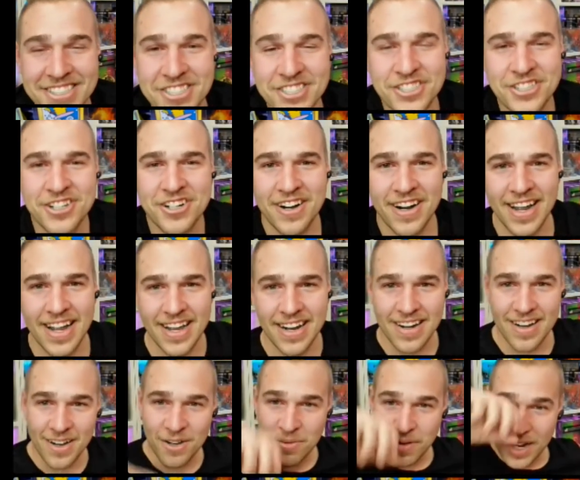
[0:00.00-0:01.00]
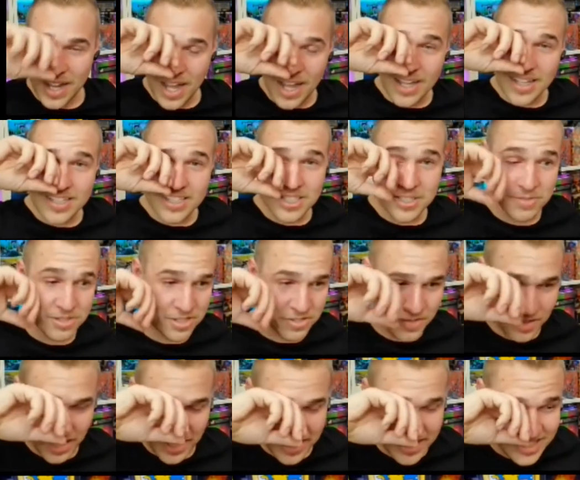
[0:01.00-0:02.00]
This is too great. Oh my god, this is
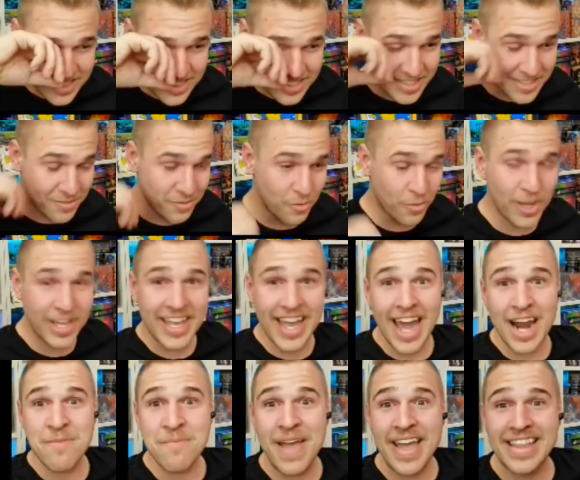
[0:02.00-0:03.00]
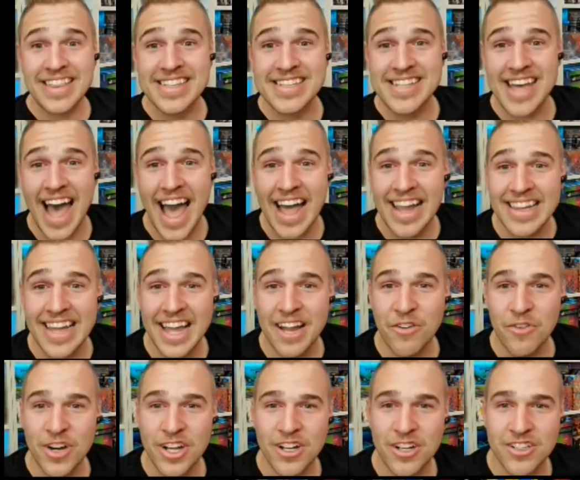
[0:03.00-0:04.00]
so much fun. We gotta make this
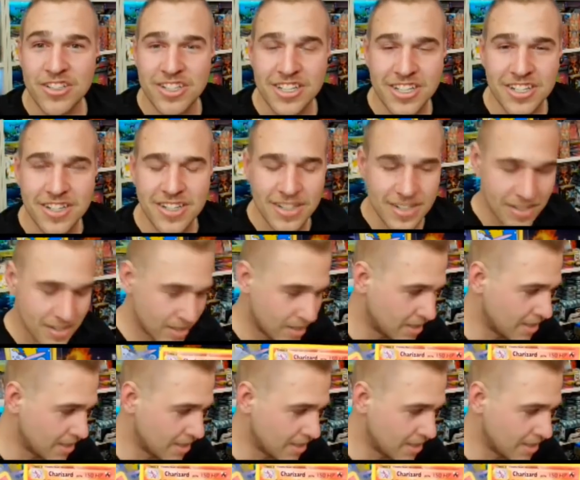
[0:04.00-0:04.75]
highlight reel, dude.